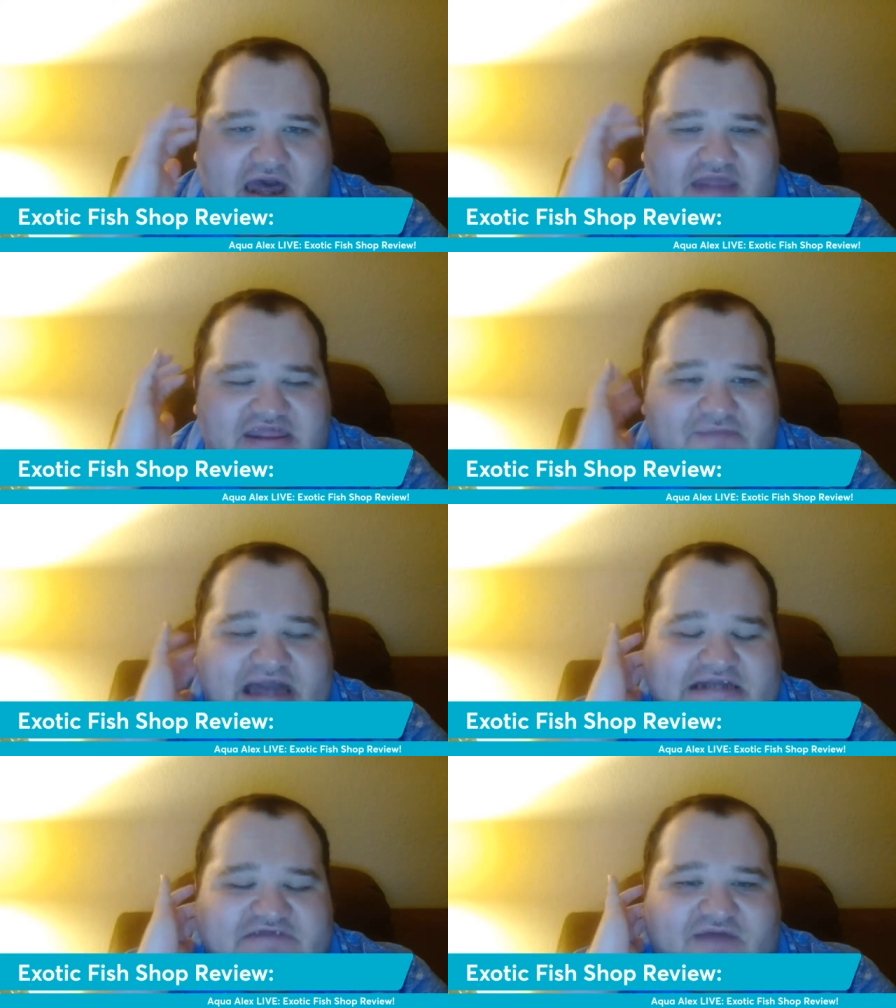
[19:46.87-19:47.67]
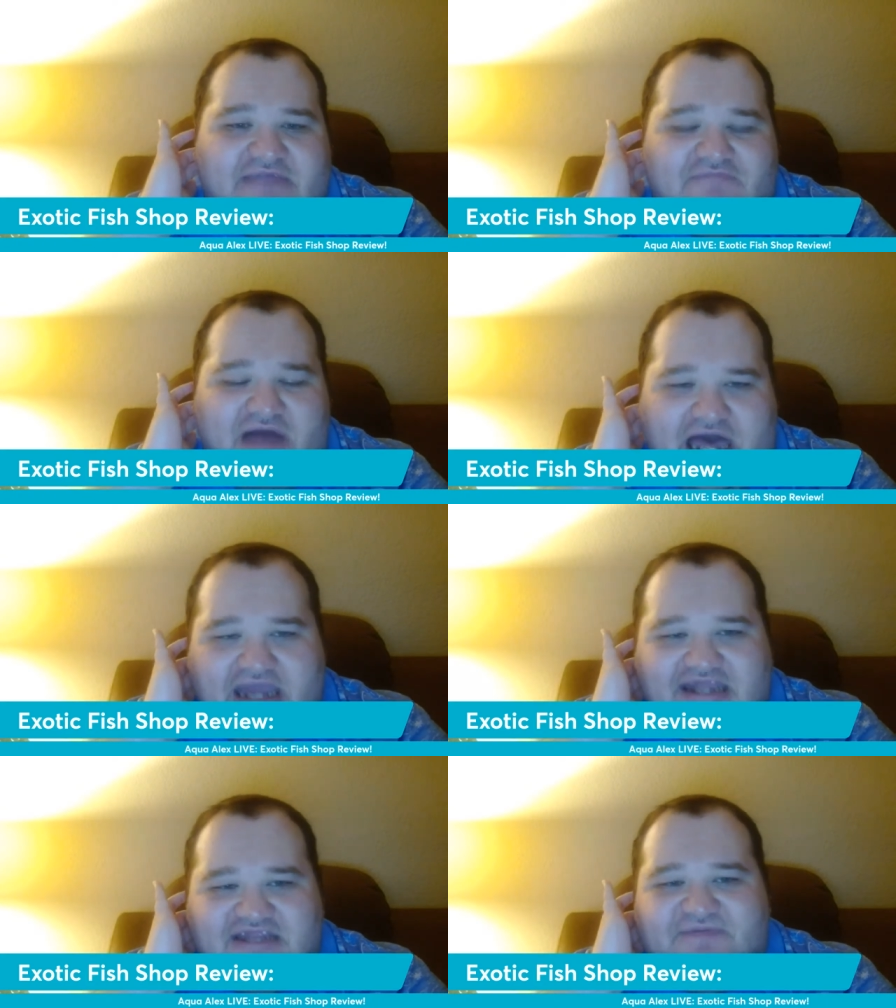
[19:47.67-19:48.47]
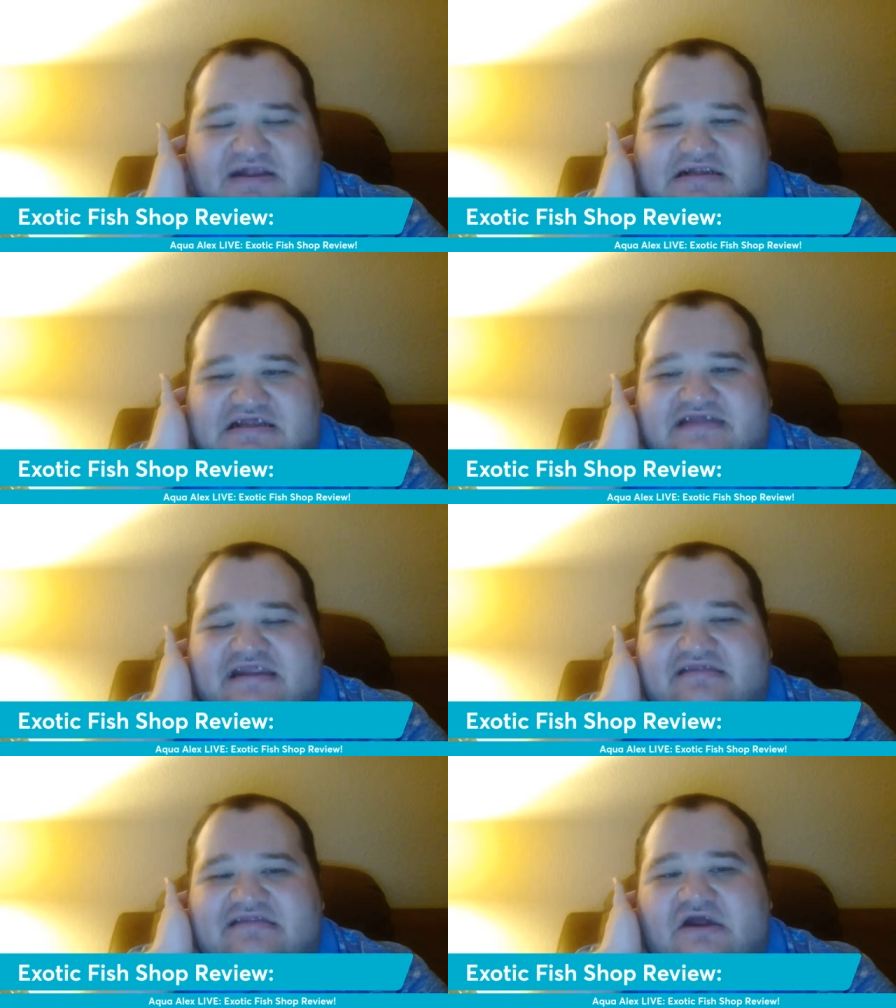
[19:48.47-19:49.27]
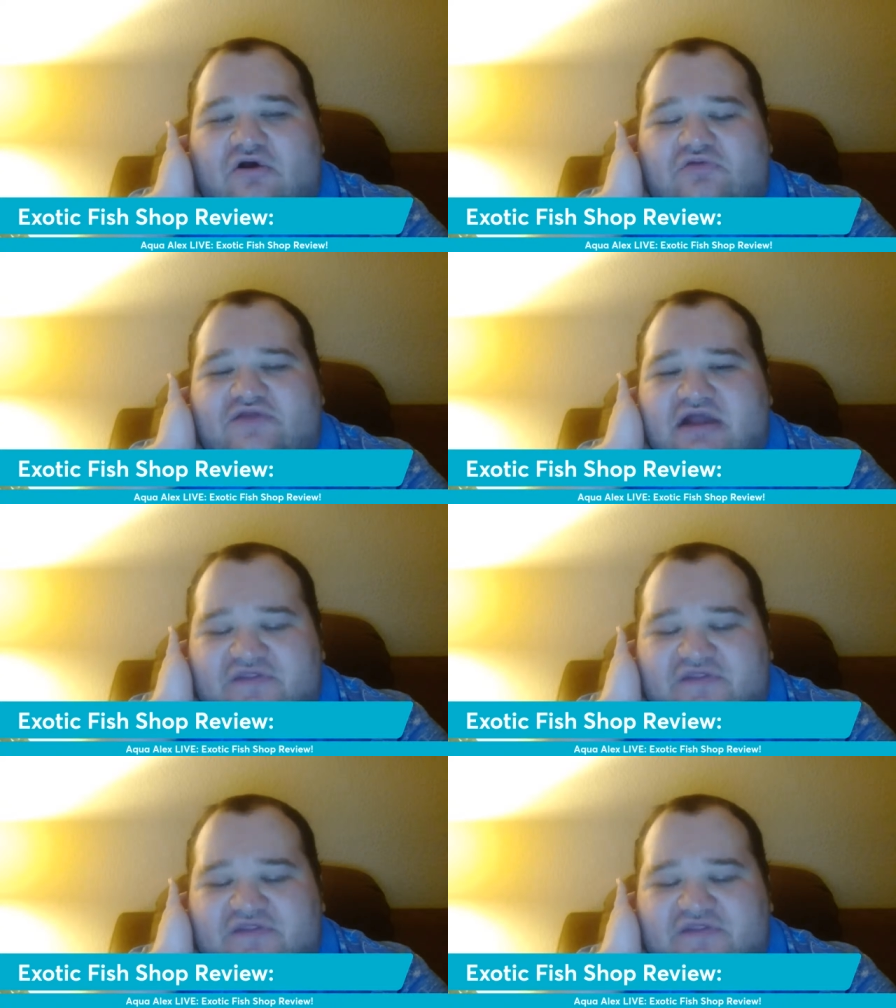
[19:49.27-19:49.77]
on the back of my mind because that is the only